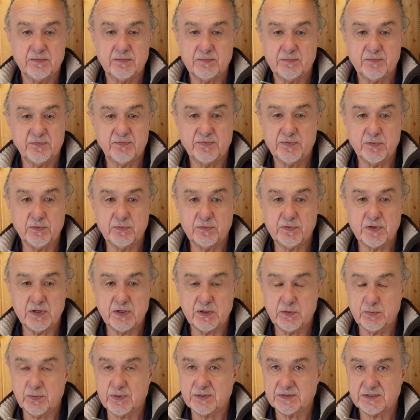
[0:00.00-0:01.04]
food that
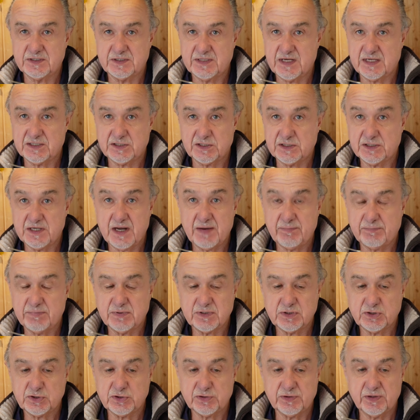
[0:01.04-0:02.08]
you want to test the
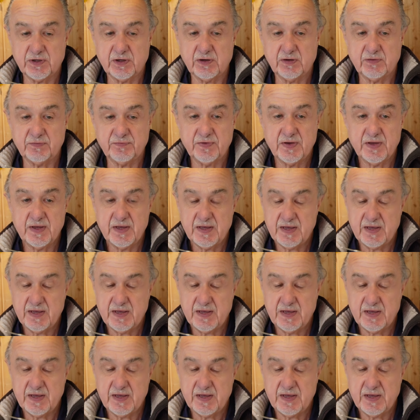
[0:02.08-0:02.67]
temperature of,